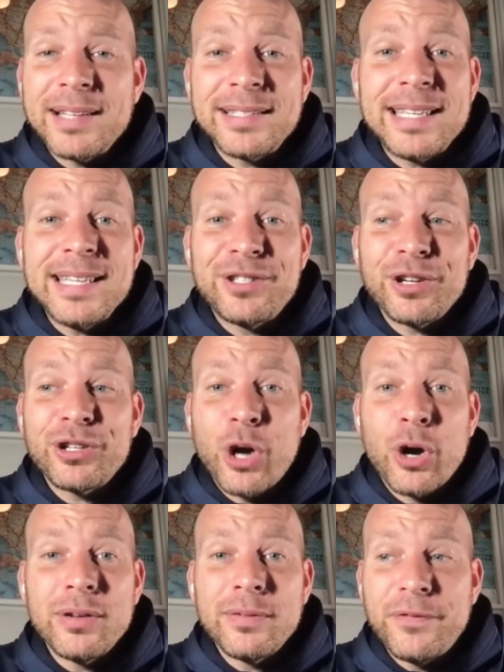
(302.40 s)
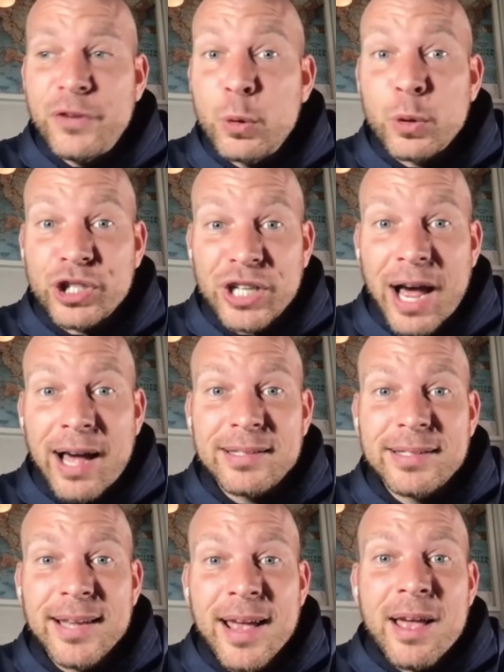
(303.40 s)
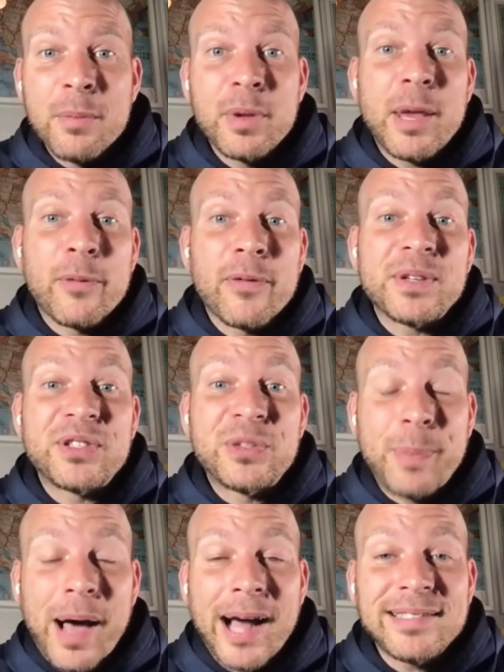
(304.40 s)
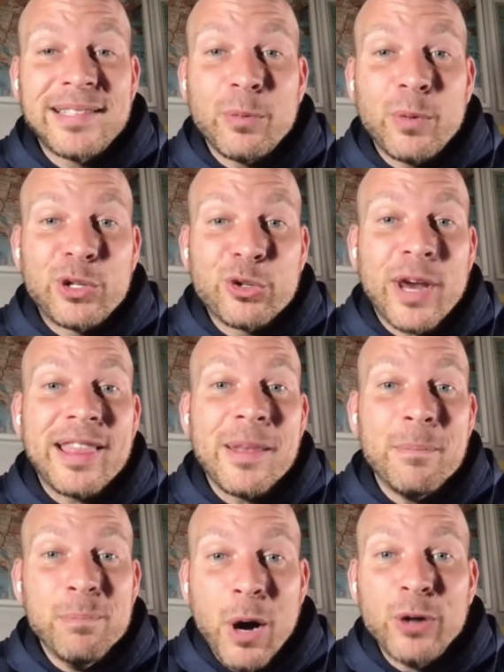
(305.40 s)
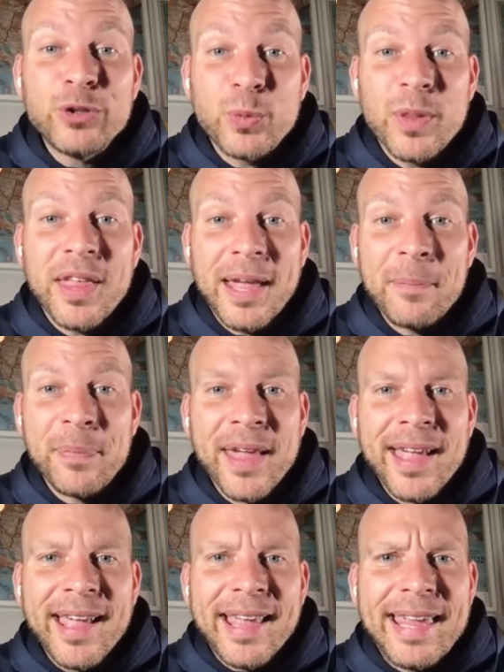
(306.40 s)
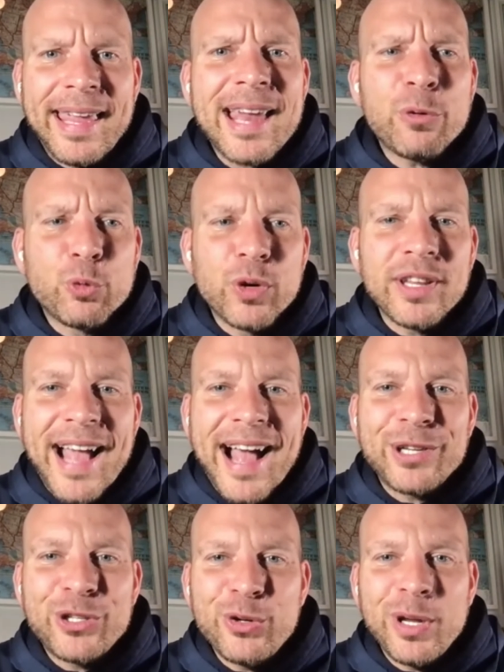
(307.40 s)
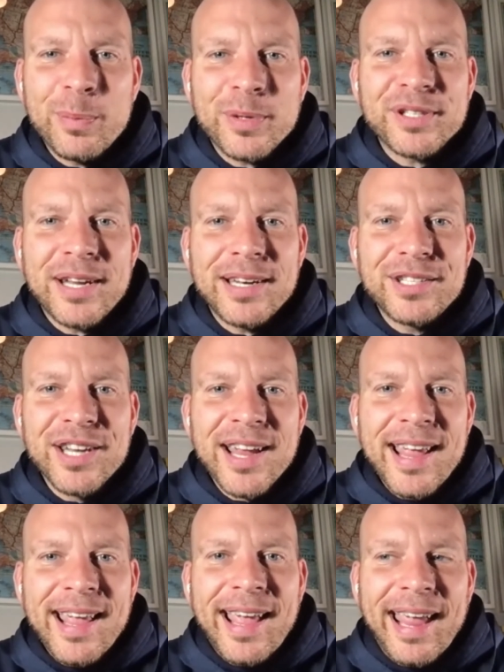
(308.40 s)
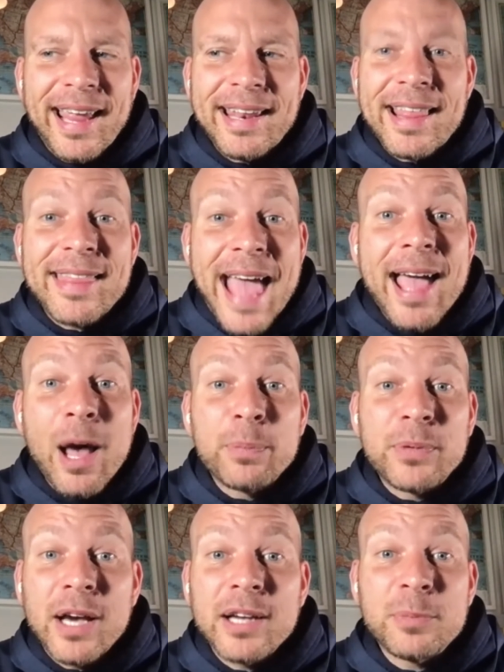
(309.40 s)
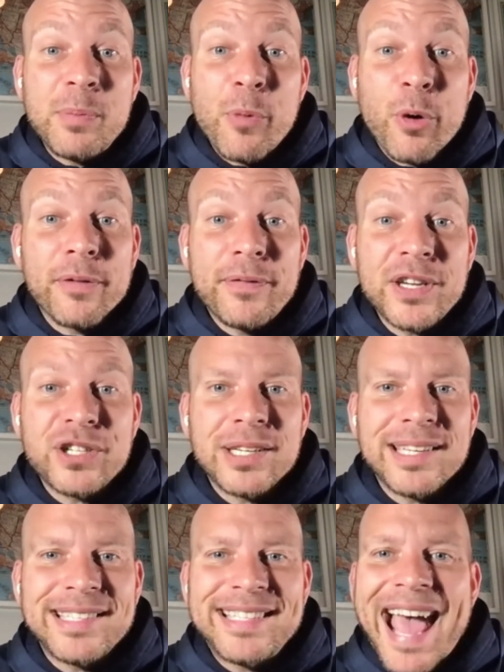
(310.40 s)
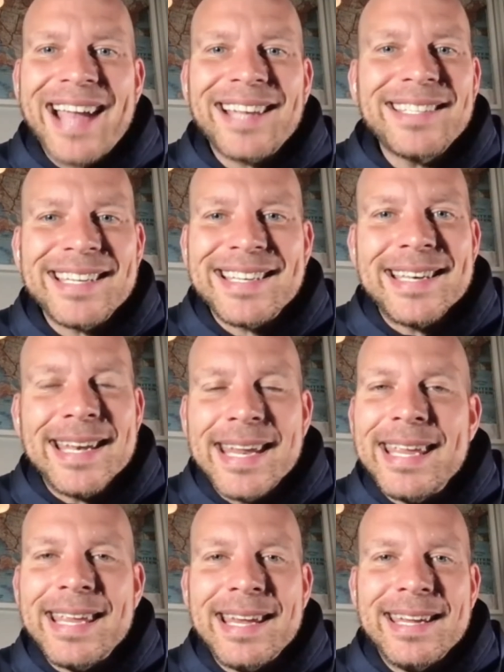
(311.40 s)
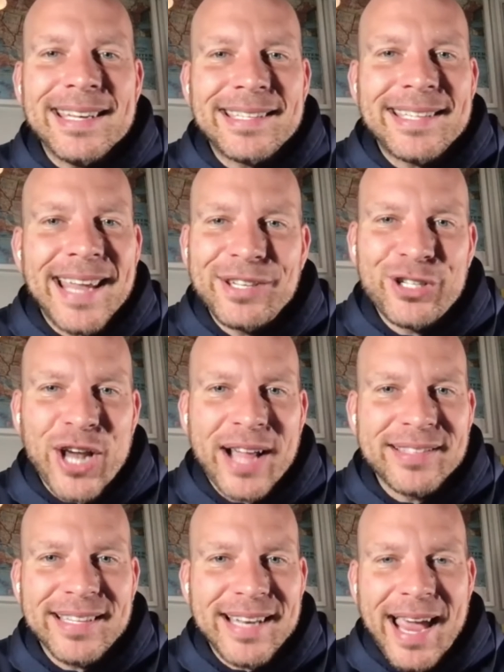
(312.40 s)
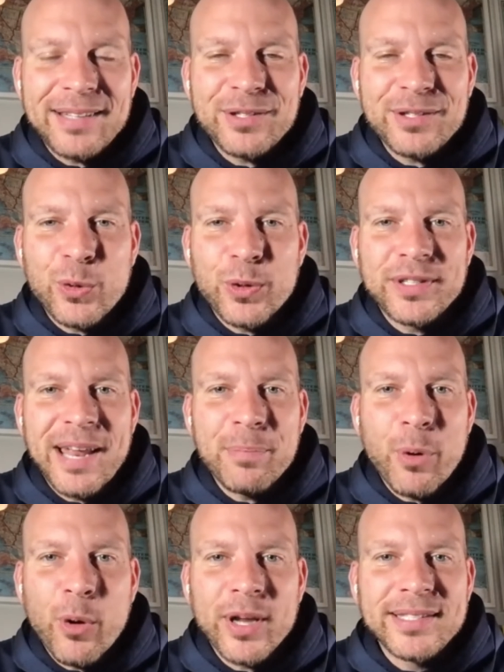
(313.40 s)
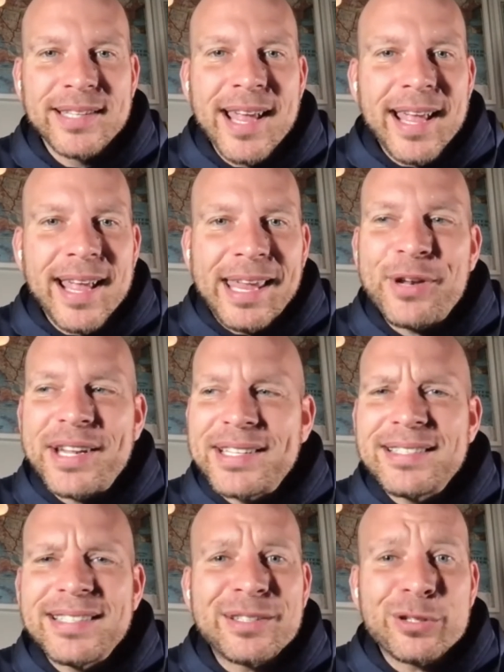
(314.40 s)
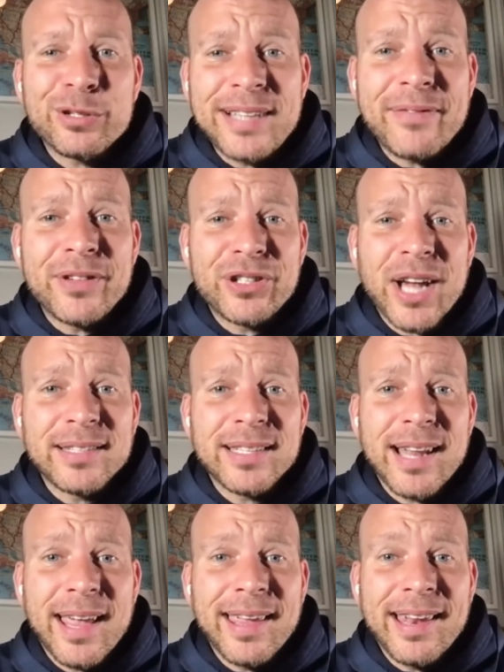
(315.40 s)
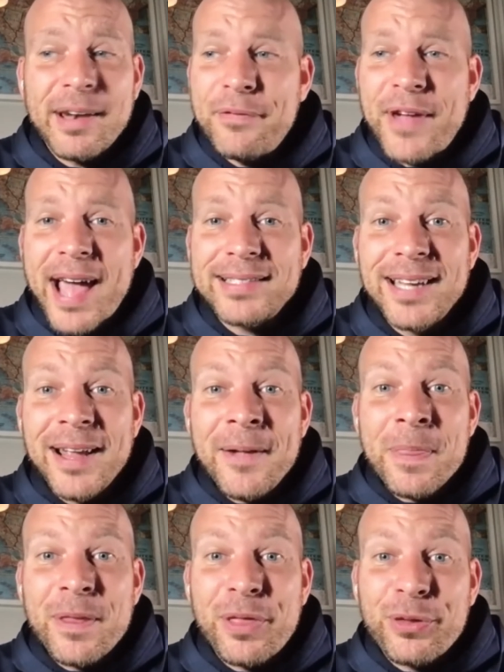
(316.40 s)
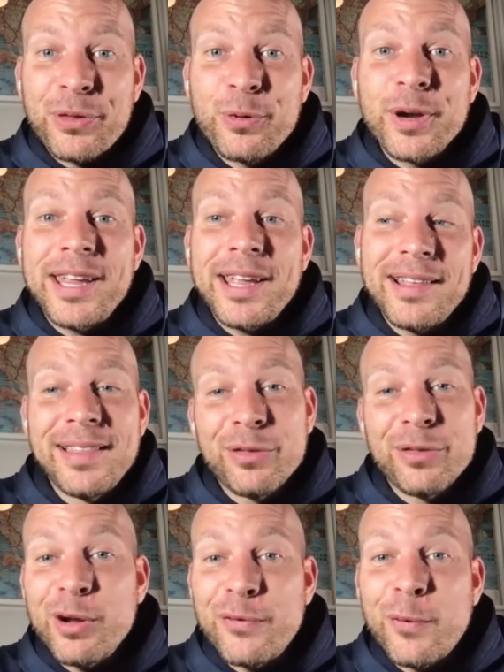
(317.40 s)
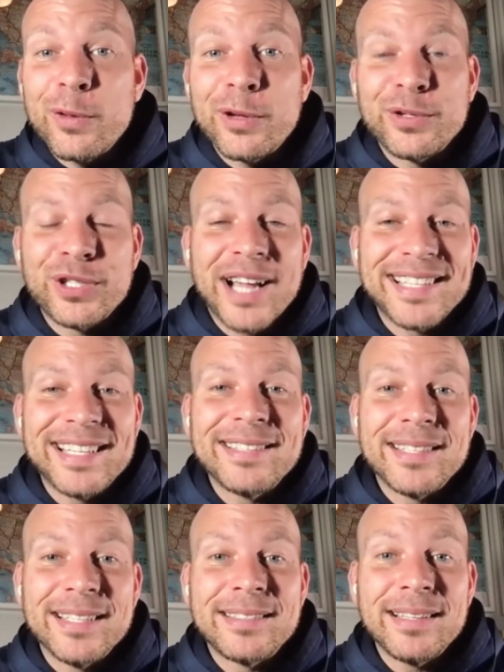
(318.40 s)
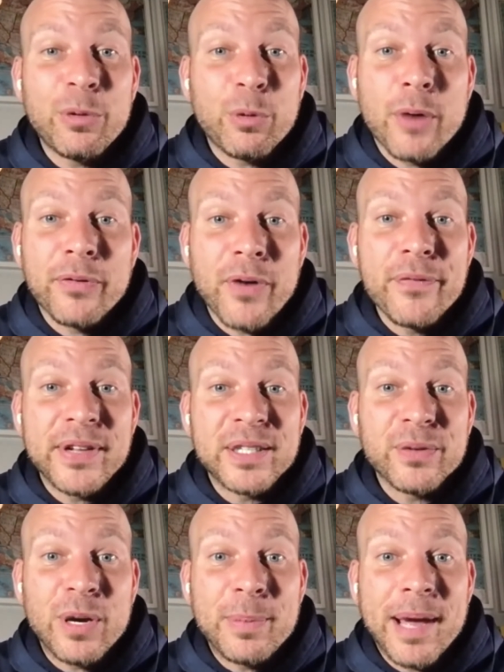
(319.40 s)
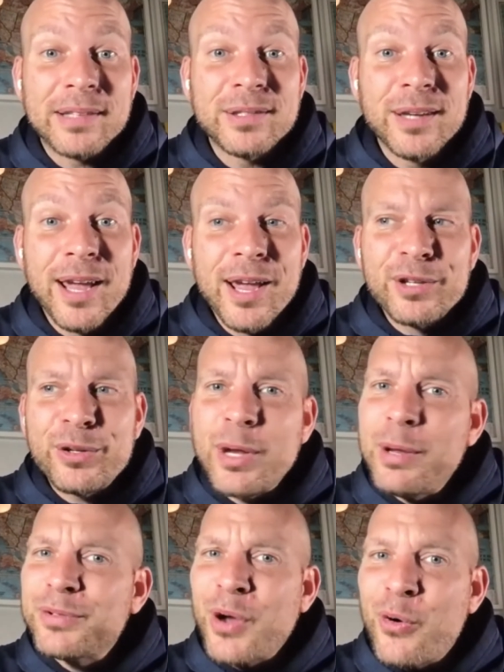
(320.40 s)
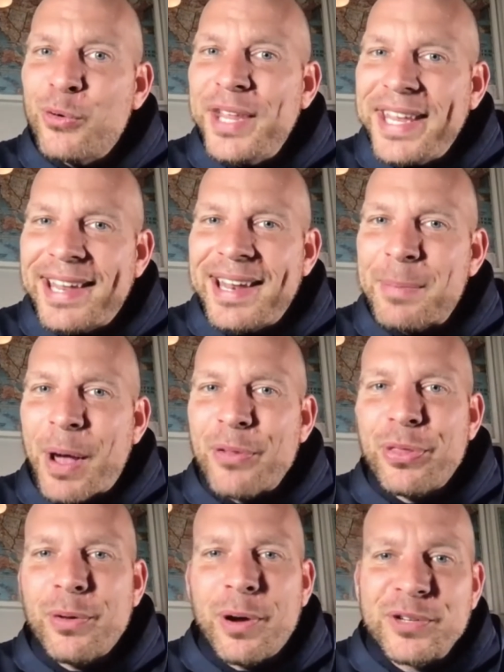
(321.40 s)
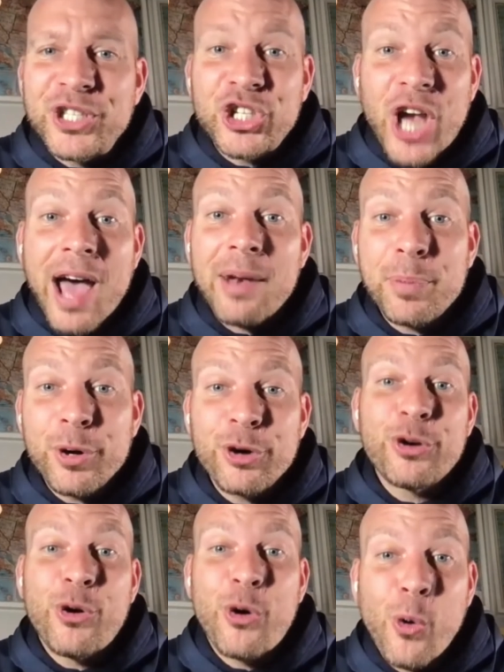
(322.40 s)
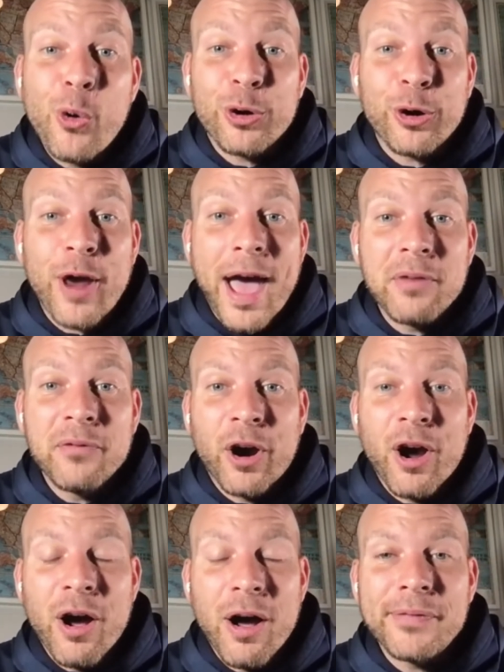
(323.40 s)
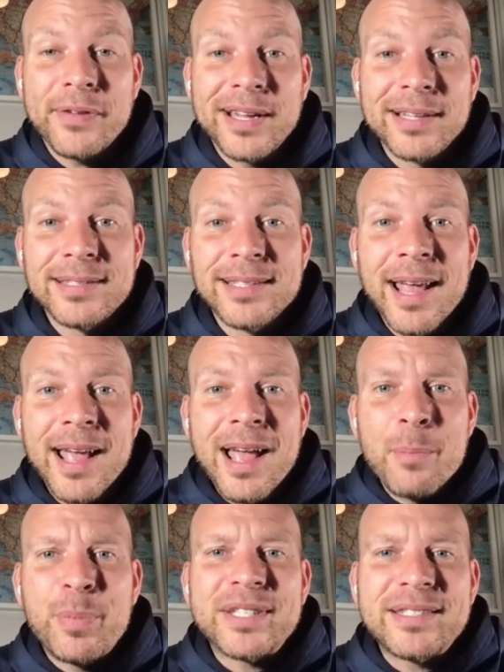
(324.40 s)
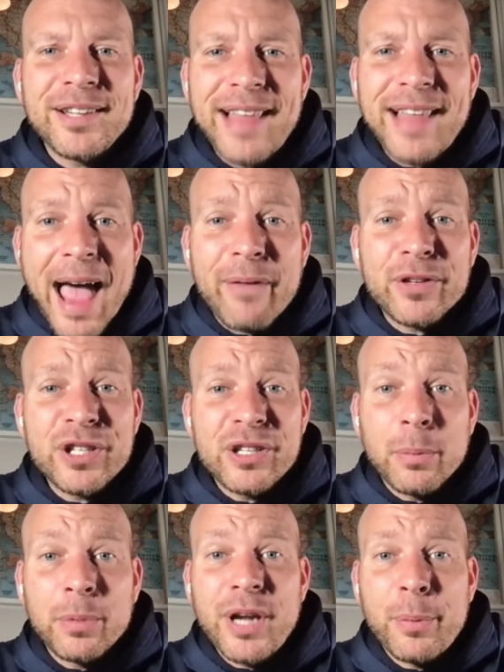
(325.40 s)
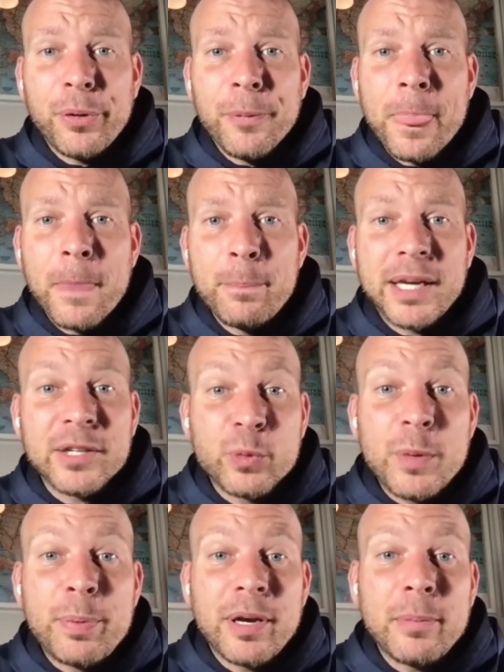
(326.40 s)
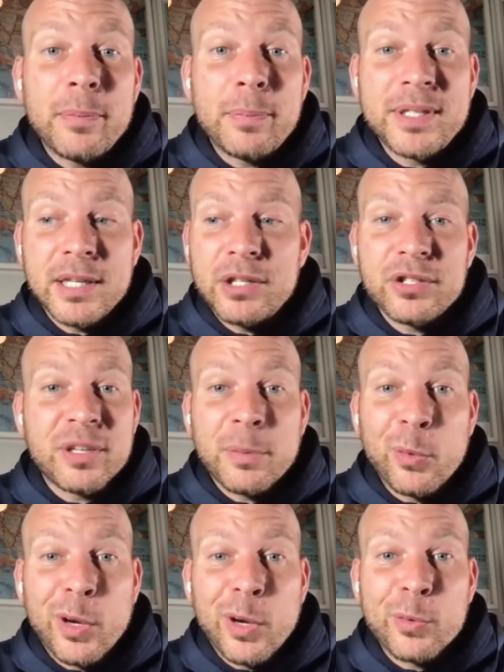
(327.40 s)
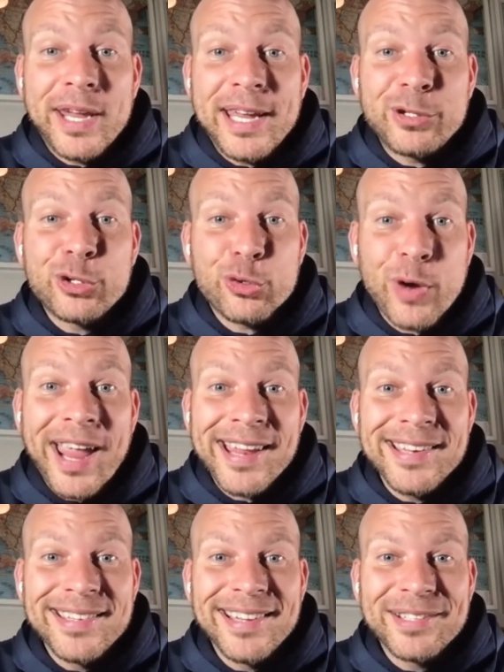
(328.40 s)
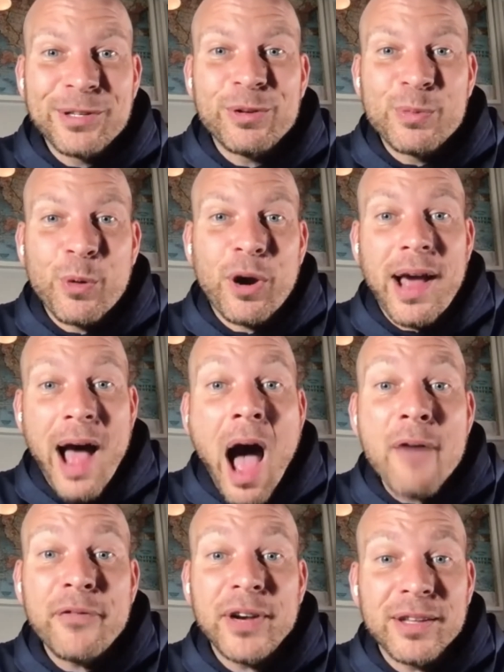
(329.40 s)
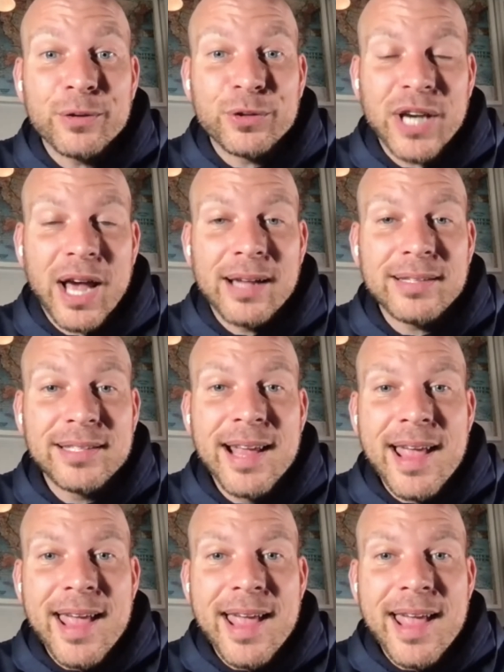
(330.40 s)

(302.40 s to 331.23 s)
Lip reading: he took fewer shots, but they were from the spots that we trained the most with him, he had a really high shooting percentage. And that helped us be more efficient. Zach didn't need 10 shots a night to score 10 points. He only needed 6 or 7 shots a night. And in fact, three or four of those shots consistently were off of offensive rebounds. So he was only getting about a shot per quarter out of our offense, but still averaged a double-double because we put him in positions, number one, where he had trained. And so he was more confident in those shots.